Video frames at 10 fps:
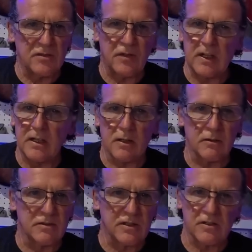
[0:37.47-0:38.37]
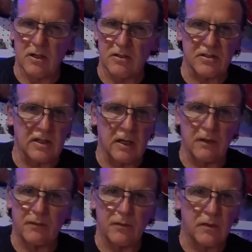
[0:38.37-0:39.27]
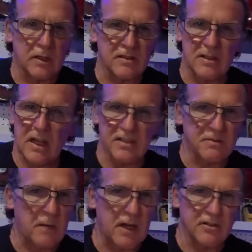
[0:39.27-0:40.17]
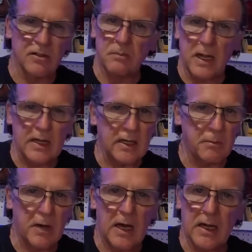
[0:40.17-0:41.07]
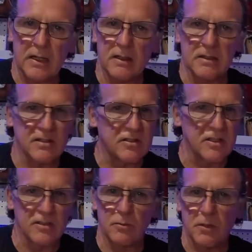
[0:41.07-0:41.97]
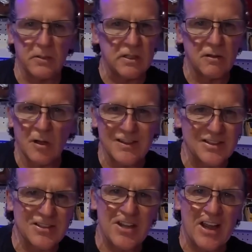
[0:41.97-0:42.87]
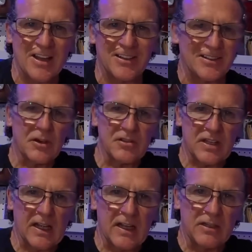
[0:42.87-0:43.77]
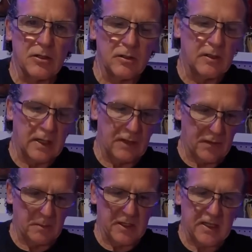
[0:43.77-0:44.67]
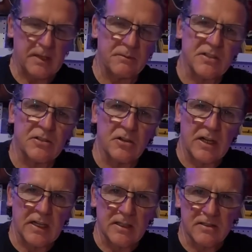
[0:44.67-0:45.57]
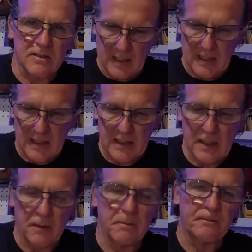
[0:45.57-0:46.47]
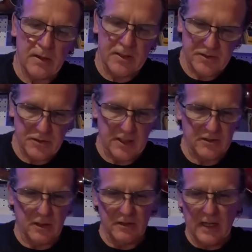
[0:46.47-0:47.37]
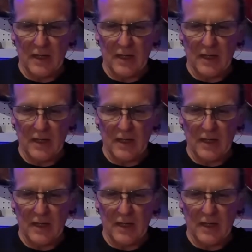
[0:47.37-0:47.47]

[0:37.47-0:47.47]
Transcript: videos is our stuff. It's not sponsored by anybody. This is just what we do on this channel. First thing I do, if I'm going to keep the strings, and I am, these strings aren't that